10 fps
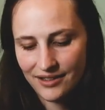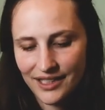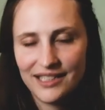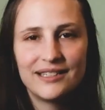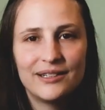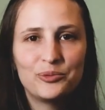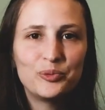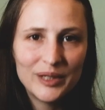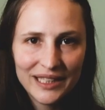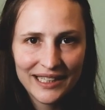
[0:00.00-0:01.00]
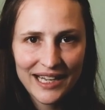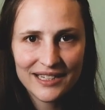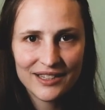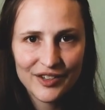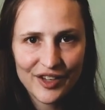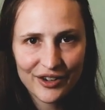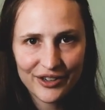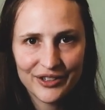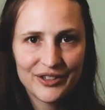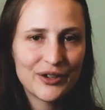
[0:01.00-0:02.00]
He still really likes the
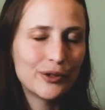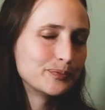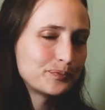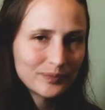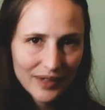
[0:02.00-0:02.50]
yarn, so